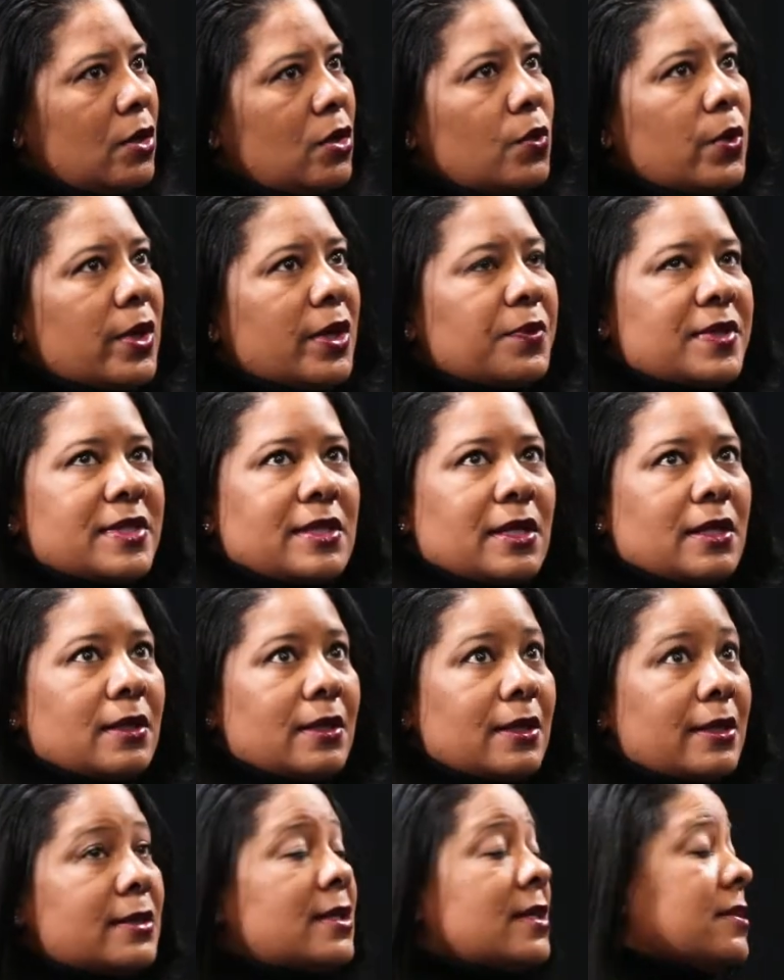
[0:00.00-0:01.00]
where was he?
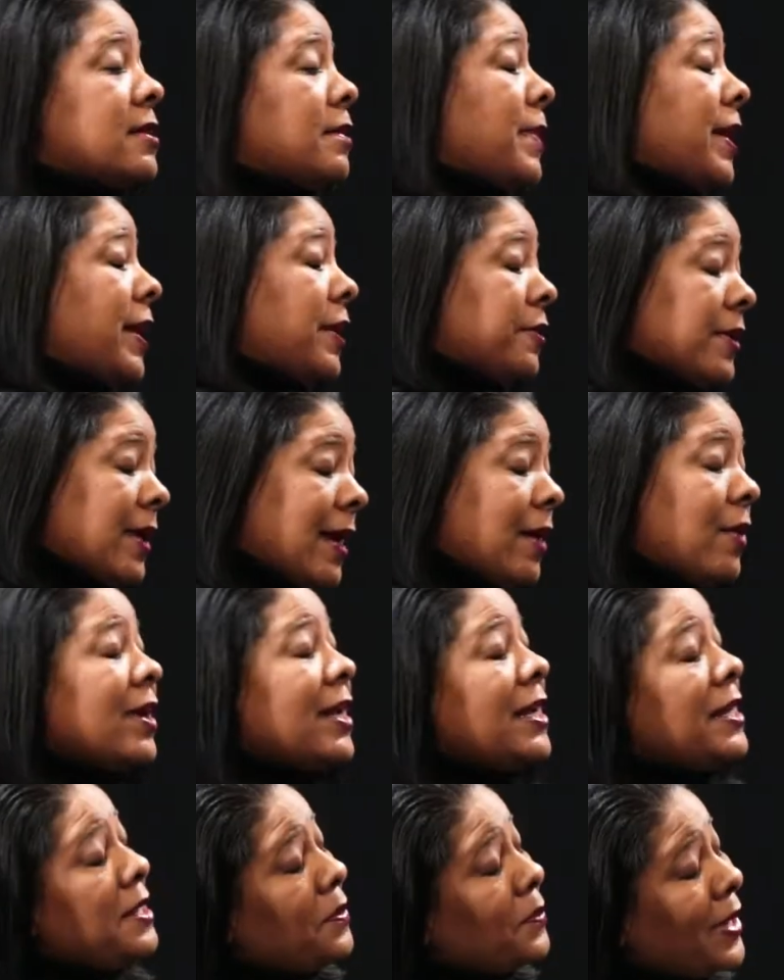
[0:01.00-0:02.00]
It doesn't matter now.
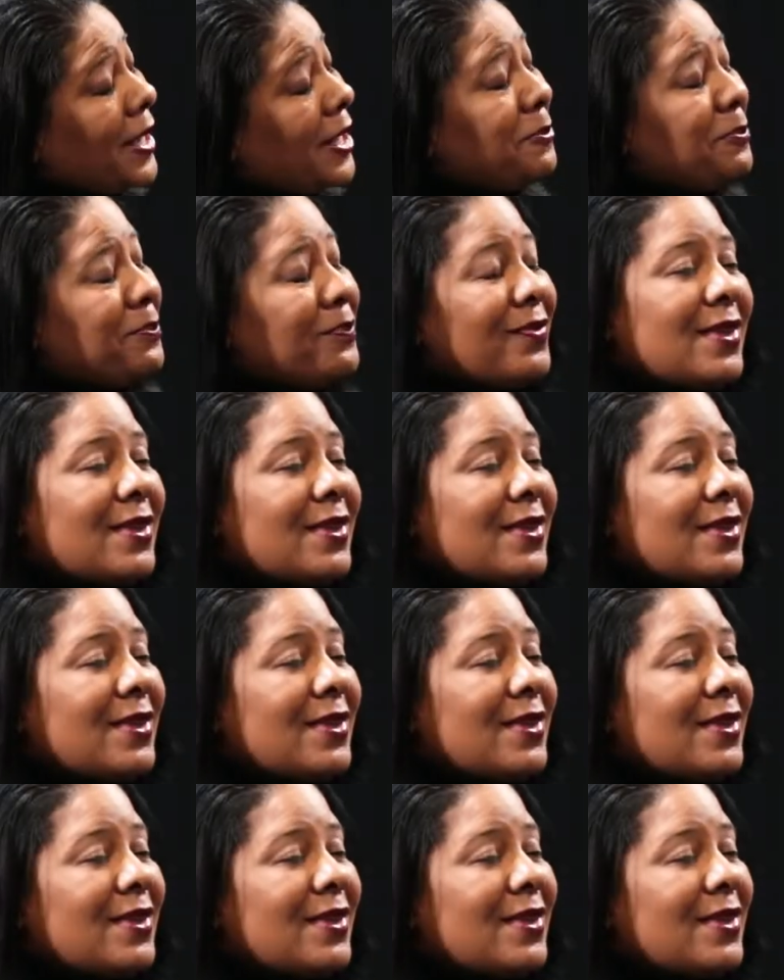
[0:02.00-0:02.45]
Anyway,